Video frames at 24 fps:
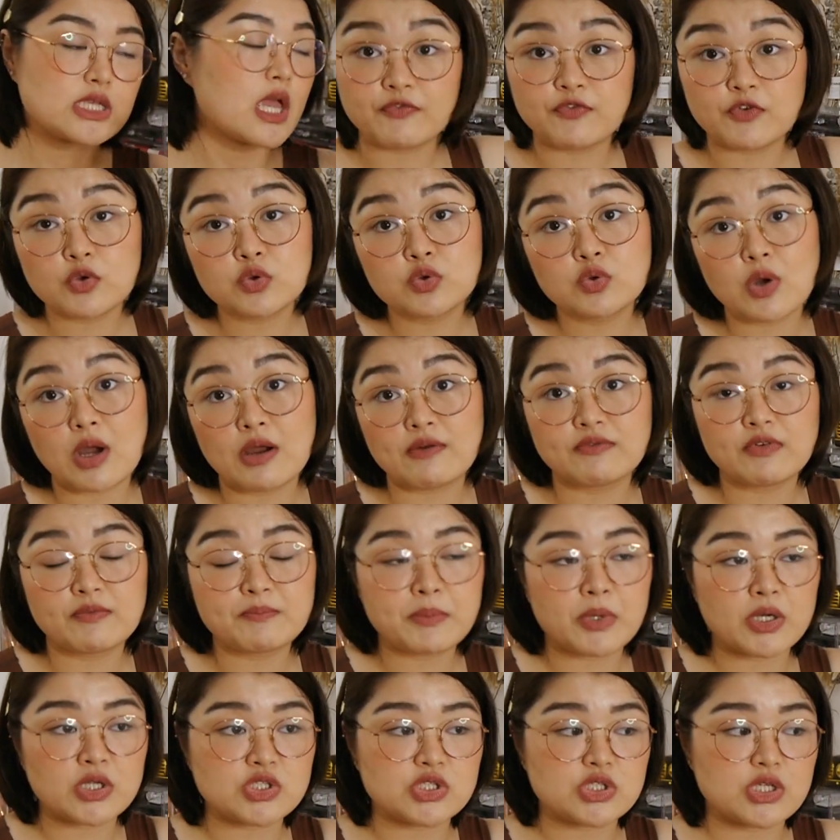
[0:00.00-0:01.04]
If you do have the
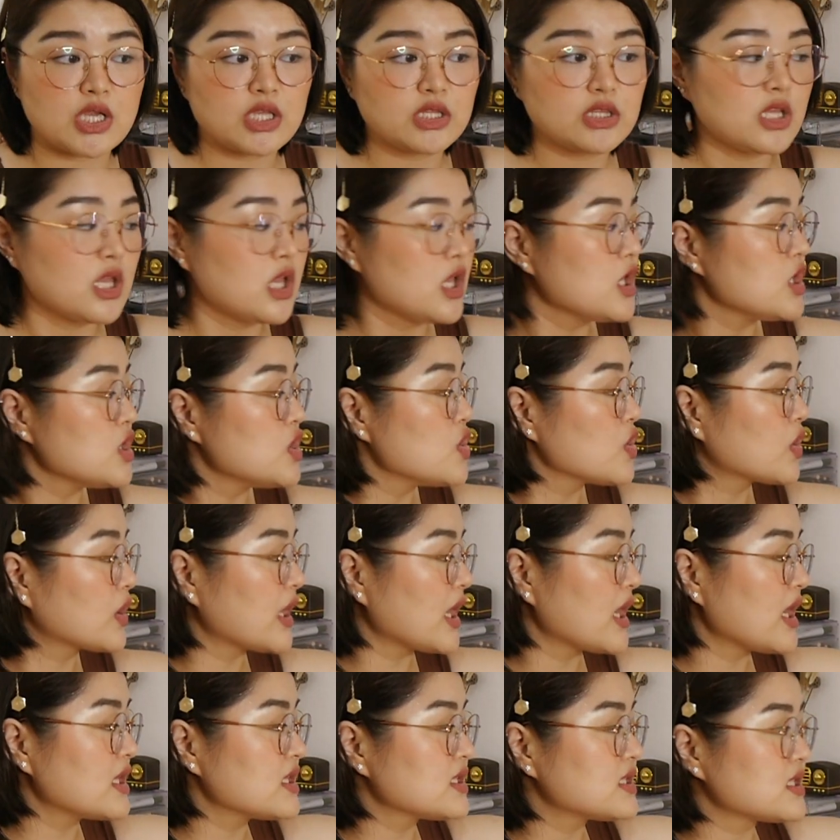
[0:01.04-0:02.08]
budget, you can